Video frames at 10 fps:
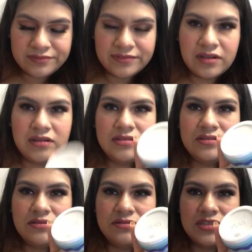Oh, it's
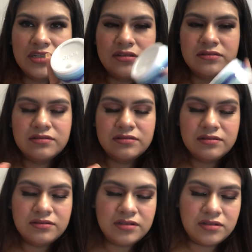so sealed.
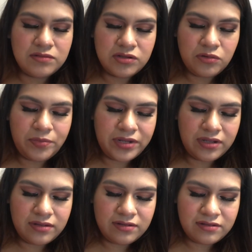I don't want to open it.
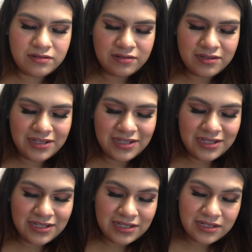
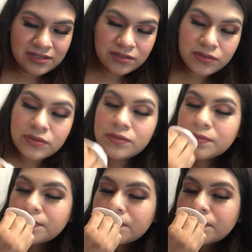Ooh.
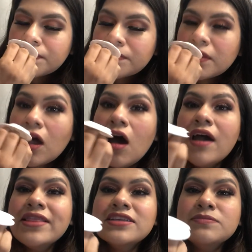Oh,
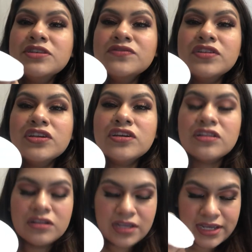and this smells really good.
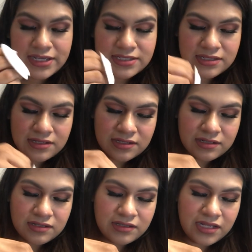Look, guys.
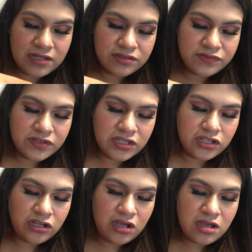That looks really
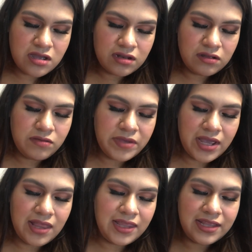good. Oh my
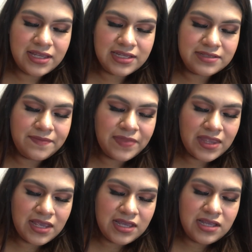god, I like this.
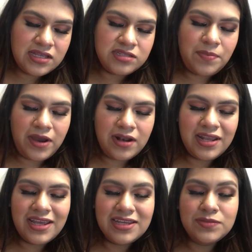So apparently
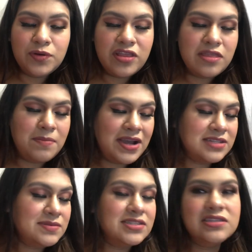it's worth the box
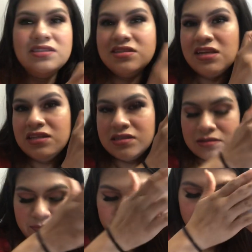because this is like
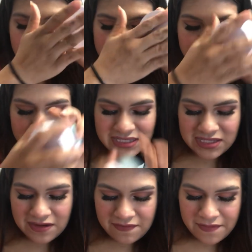
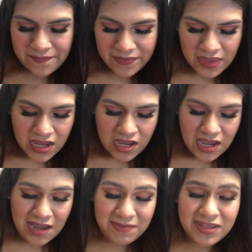expensive.
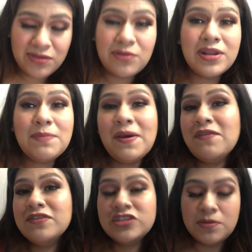I mean, you only pay
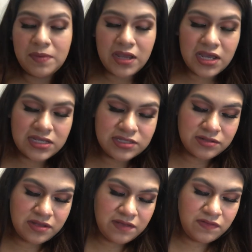for shipping, guys.
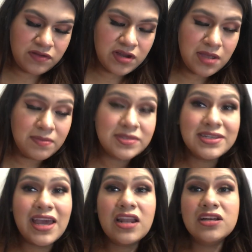if you're able to
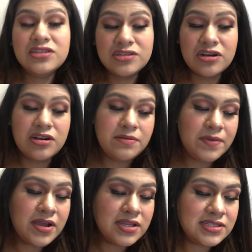get a starter
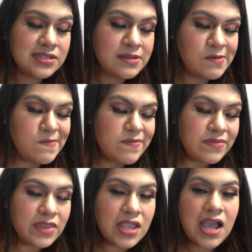box,
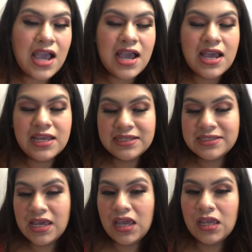I
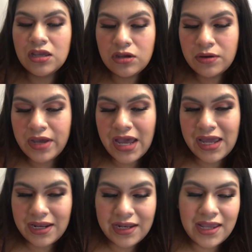say go
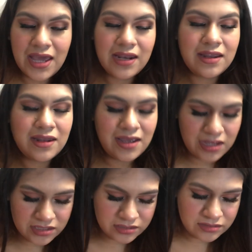ahead and get it.
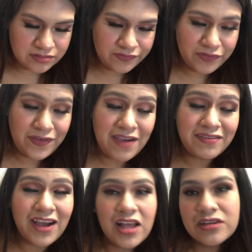And for $5,
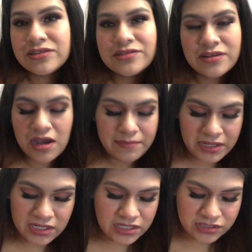I
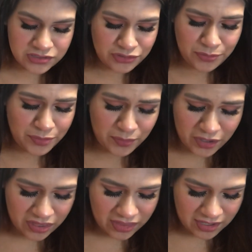mean, it's super
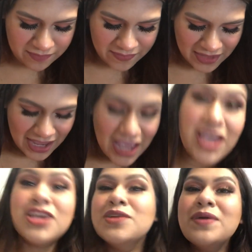worth it.
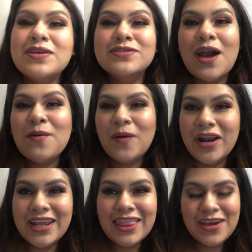You know what I
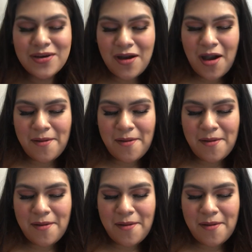wanted though?